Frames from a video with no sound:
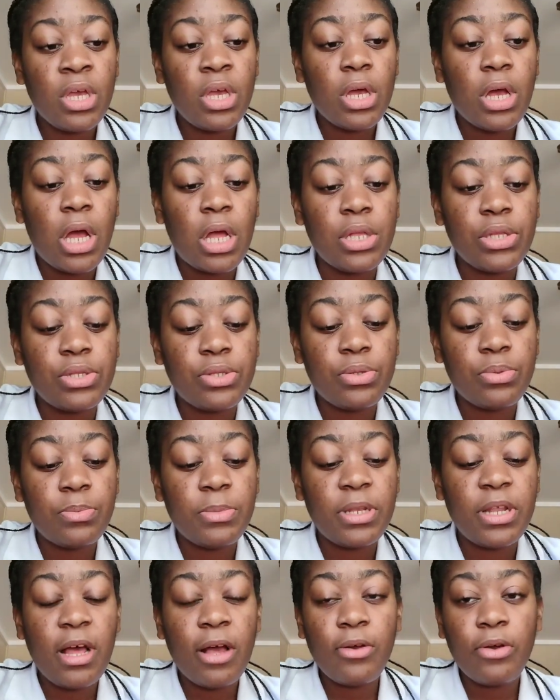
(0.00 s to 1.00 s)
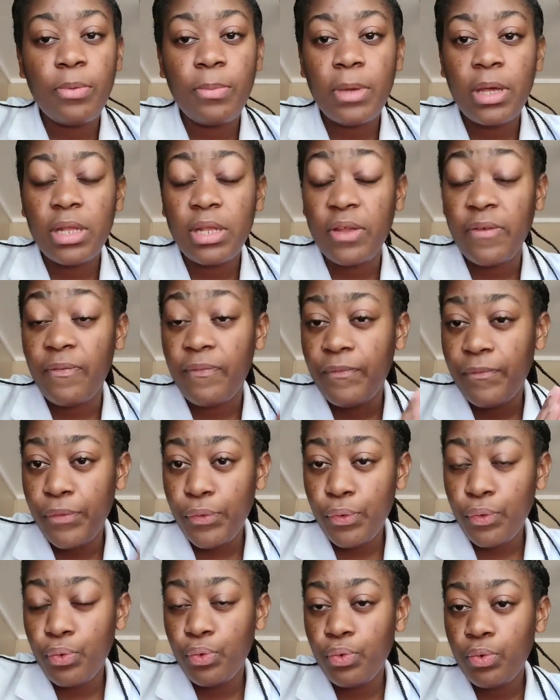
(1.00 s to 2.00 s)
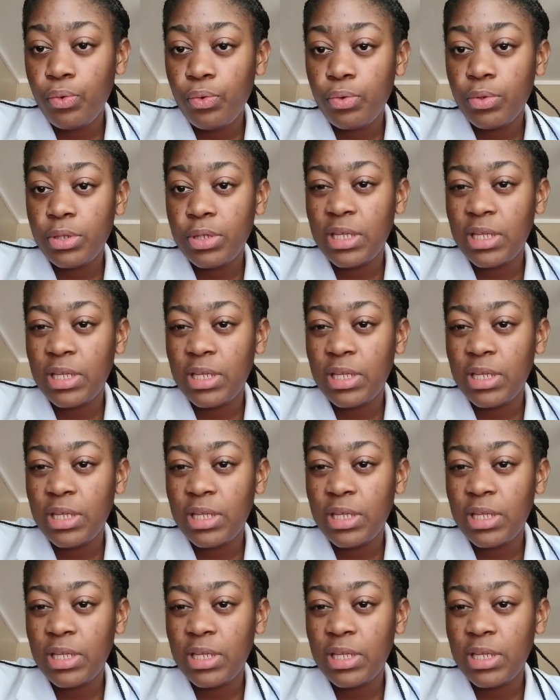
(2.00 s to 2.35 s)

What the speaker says: Because I'm not going to make the few